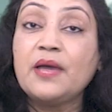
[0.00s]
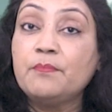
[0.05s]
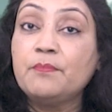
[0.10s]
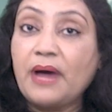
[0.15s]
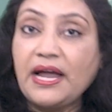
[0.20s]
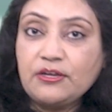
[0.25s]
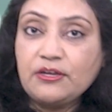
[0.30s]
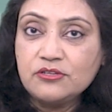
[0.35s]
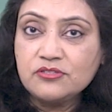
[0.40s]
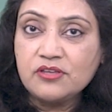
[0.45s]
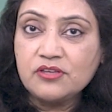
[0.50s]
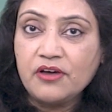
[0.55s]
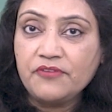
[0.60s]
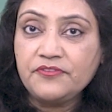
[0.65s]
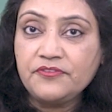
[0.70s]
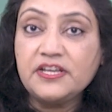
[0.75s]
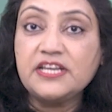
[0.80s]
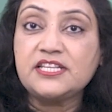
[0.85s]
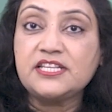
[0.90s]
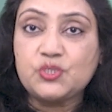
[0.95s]

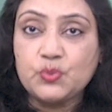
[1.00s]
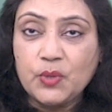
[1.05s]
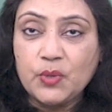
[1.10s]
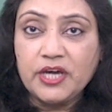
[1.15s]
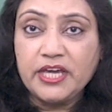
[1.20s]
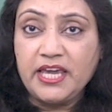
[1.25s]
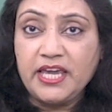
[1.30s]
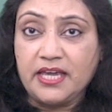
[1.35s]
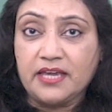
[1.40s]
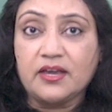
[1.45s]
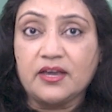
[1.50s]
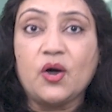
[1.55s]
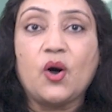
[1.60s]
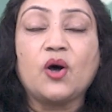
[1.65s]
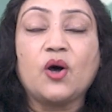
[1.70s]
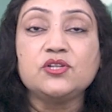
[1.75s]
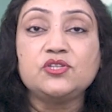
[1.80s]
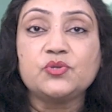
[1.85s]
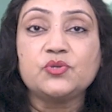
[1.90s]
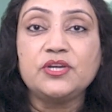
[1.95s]
Microsoft is working
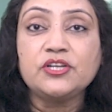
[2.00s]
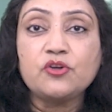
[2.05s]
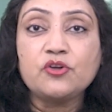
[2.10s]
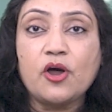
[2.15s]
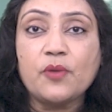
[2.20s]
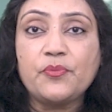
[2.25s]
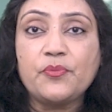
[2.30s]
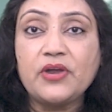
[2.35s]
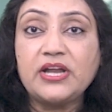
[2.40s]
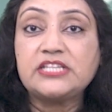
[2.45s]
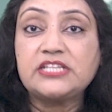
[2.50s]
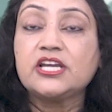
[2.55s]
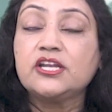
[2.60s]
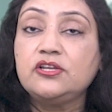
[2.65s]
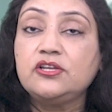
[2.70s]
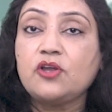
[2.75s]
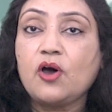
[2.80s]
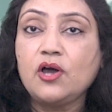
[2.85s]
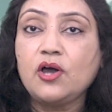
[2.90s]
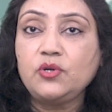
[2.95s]
on to incorporate
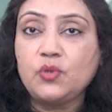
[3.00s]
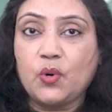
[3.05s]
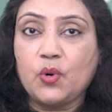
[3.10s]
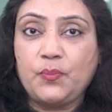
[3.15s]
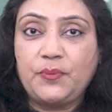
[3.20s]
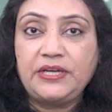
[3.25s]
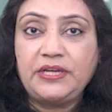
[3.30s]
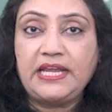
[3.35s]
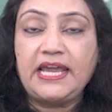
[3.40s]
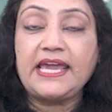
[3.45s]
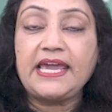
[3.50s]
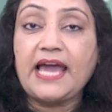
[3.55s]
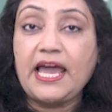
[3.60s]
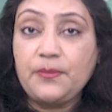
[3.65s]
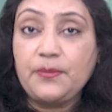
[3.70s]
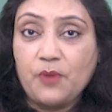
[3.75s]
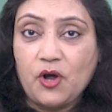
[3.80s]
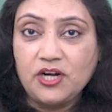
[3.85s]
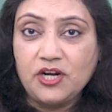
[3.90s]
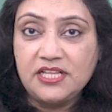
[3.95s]
non-open AI
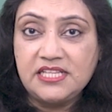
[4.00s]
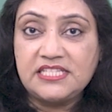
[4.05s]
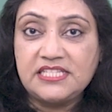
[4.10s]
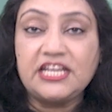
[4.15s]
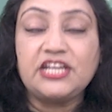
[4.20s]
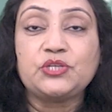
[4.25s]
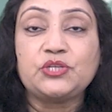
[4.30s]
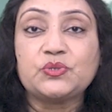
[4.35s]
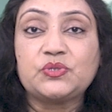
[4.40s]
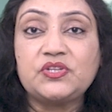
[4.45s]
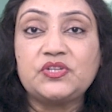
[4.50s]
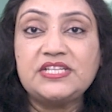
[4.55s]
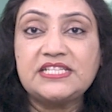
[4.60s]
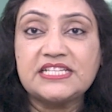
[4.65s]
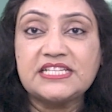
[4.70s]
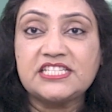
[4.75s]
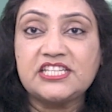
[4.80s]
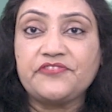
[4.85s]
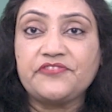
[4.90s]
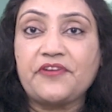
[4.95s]
models into
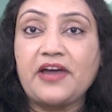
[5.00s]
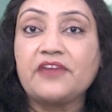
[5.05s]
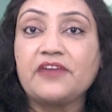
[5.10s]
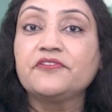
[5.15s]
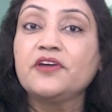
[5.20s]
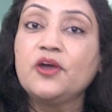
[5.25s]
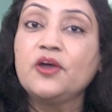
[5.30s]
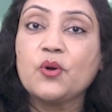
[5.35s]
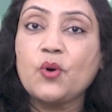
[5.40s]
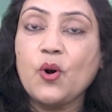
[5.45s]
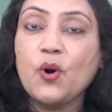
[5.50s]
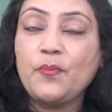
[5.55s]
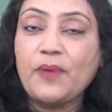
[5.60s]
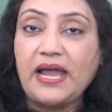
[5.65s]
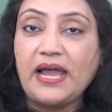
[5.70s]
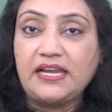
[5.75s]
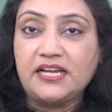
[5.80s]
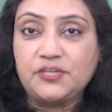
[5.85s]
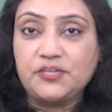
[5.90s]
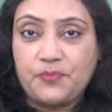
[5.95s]
365
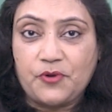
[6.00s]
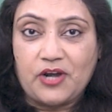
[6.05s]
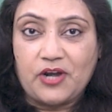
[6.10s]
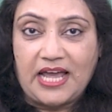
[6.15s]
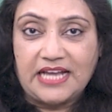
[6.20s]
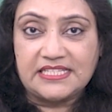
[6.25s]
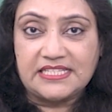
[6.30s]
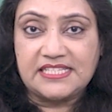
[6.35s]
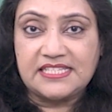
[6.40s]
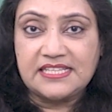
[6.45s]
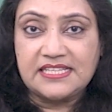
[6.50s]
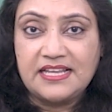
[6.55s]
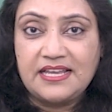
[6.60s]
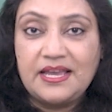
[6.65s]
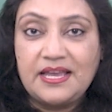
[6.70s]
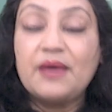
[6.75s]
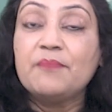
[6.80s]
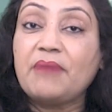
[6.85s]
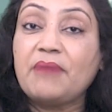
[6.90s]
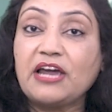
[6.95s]
Copilot products.
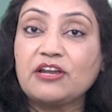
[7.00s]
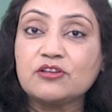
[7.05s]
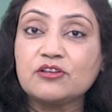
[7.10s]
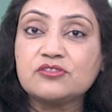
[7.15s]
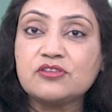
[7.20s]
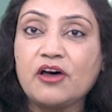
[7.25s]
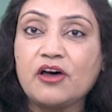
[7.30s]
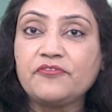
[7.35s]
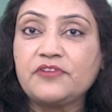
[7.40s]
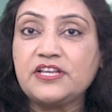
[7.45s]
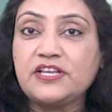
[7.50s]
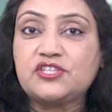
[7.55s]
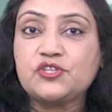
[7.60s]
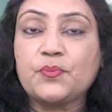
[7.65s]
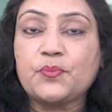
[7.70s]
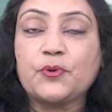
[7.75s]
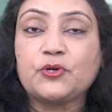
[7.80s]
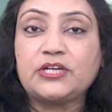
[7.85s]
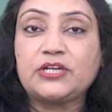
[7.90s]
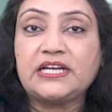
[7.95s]
Microsoft is
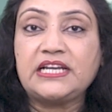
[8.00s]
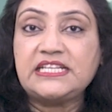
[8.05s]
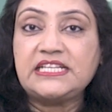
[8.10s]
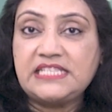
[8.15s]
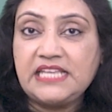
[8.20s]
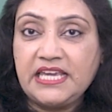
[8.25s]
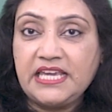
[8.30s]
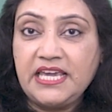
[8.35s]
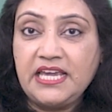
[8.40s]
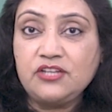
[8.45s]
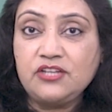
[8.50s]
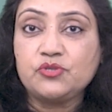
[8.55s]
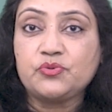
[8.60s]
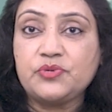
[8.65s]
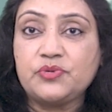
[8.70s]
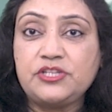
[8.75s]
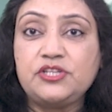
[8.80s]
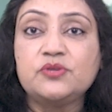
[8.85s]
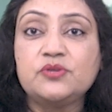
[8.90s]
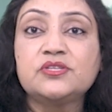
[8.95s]
reportedly seeking to
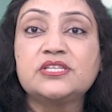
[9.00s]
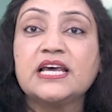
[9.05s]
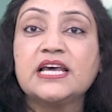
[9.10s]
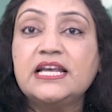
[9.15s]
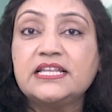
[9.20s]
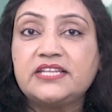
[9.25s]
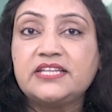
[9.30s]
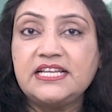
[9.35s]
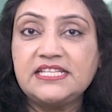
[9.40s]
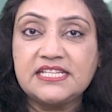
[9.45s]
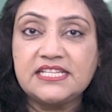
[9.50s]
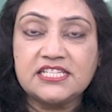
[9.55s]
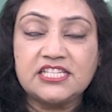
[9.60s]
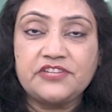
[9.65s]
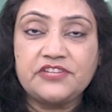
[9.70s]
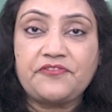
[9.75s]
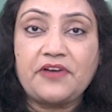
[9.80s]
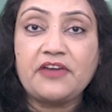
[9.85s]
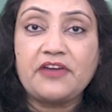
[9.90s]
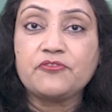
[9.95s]
reduce
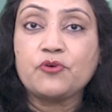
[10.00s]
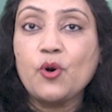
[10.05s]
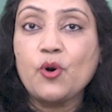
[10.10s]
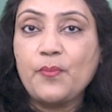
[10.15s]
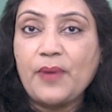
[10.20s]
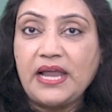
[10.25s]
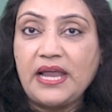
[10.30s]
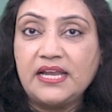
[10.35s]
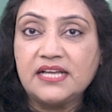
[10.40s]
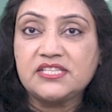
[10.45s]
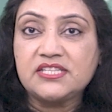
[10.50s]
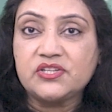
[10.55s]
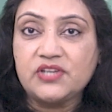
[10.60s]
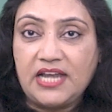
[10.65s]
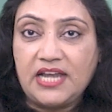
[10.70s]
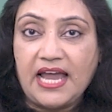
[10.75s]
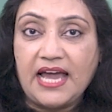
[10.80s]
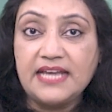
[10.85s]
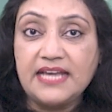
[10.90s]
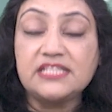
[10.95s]
365 Copilot's
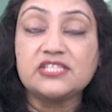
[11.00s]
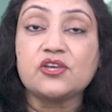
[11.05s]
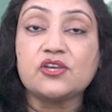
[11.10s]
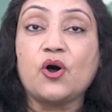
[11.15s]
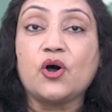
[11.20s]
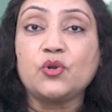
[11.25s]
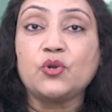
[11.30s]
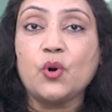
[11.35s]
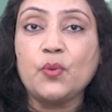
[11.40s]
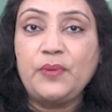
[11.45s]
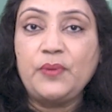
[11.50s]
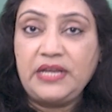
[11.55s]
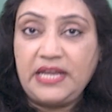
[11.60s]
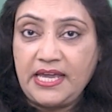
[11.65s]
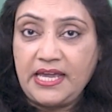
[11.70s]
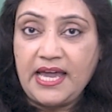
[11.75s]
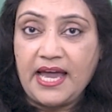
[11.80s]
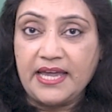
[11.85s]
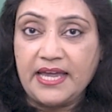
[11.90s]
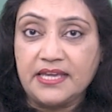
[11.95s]
reliance on
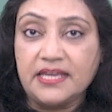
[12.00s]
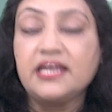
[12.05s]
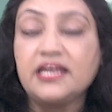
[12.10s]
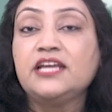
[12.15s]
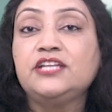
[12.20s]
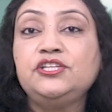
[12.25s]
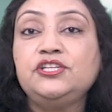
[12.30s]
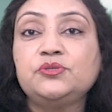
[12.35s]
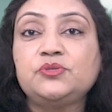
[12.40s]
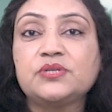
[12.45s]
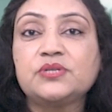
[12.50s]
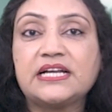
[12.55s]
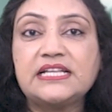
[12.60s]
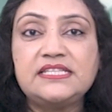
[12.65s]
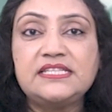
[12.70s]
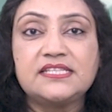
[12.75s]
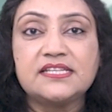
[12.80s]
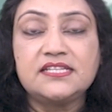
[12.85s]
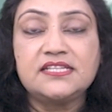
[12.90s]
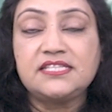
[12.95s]
OpenAI due to
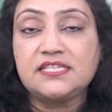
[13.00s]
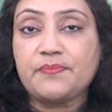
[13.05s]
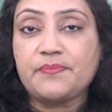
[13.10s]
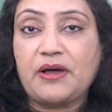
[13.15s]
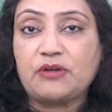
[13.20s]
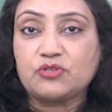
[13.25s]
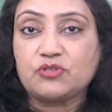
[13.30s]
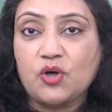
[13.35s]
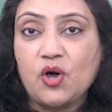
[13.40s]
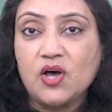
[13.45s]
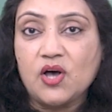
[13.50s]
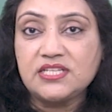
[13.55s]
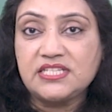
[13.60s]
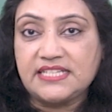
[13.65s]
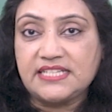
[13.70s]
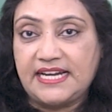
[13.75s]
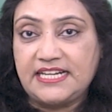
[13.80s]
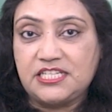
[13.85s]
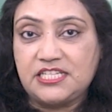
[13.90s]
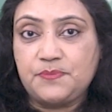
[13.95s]
concerns about cost
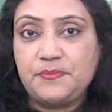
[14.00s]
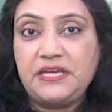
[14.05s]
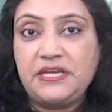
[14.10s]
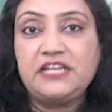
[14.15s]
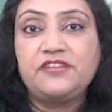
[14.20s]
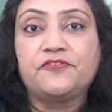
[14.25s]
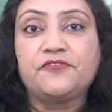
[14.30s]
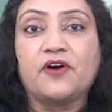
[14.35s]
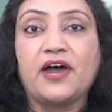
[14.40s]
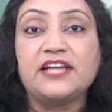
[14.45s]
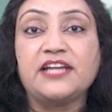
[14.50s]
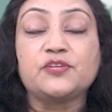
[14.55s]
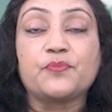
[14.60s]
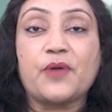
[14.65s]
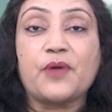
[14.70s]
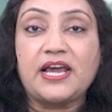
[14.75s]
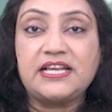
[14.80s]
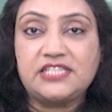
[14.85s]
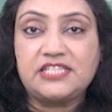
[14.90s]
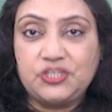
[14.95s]
and speed for
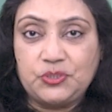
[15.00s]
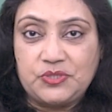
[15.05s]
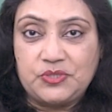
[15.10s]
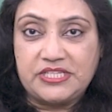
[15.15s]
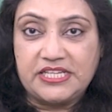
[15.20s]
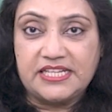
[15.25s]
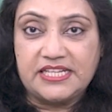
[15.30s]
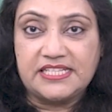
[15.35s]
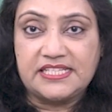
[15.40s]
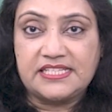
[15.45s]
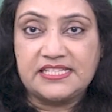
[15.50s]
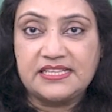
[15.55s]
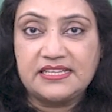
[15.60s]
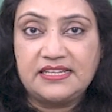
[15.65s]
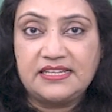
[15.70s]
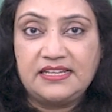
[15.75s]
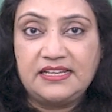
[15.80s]
enterprise users.